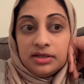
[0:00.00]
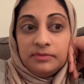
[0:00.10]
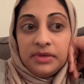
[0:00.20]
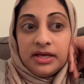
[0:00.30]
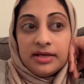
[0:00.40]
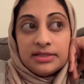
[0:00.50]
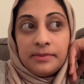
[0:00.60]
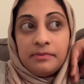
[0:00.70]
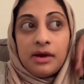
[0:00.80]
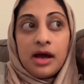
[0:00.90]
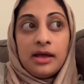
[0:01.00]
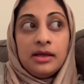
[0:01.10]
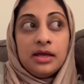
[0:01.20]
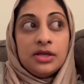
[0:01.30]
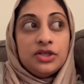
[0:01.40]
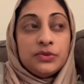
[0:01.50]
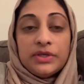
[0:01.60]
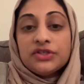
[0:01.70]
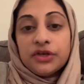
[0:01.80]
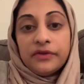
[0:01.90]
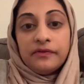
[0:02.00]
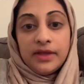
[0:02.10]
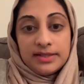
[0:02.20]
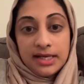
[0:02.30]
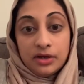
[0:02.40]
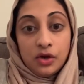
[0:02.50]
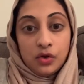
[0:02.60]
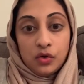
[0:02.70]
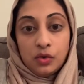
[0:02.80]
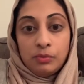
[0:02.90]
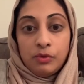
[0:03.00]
because I'm not doing certain things at home,